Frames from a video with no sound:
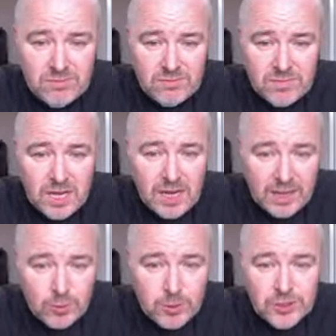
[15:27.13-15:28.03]
the
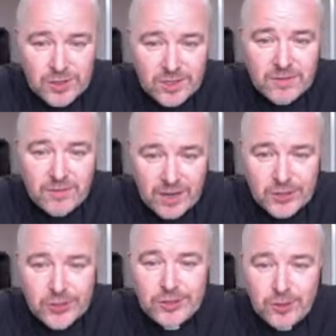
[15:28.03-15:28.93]
language that the
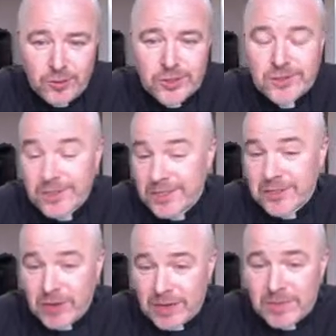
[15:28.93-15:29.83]
faction uses to
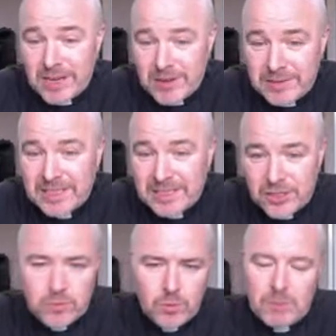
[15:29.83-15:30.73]
describe their
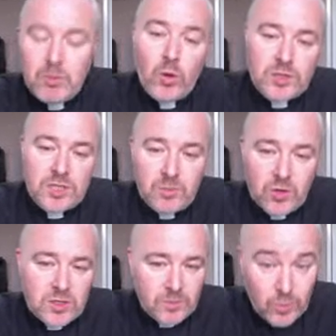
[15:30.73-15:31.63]
leaders? Well, Paul's an
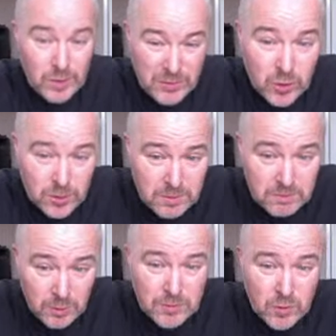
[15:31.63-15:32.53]
apostle, but we've got
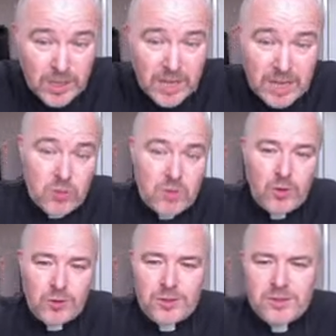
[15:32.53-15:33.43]
the hyper
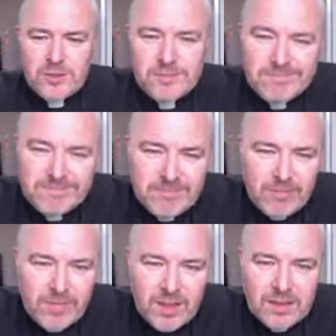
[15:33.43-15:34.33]
apostles.
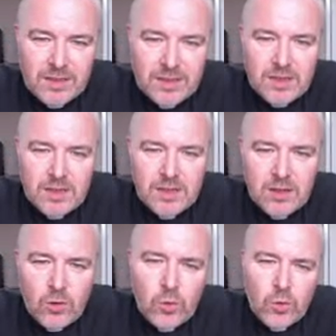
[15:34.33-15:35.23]

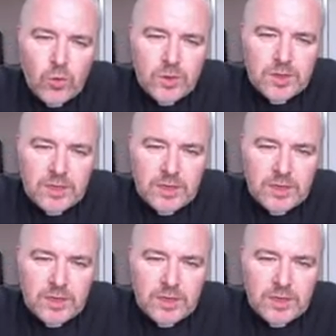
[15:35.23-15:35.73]
Or